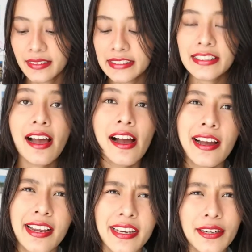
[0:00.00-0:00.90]

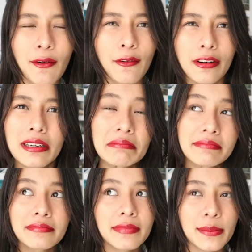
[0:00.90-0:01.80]
sign or
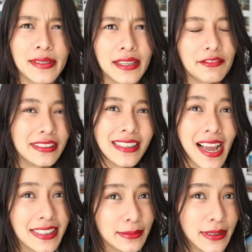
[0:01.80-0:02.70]
maybe
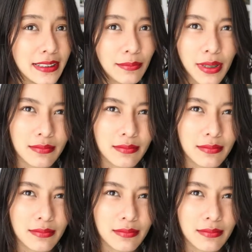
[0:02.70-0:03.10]
advertisement,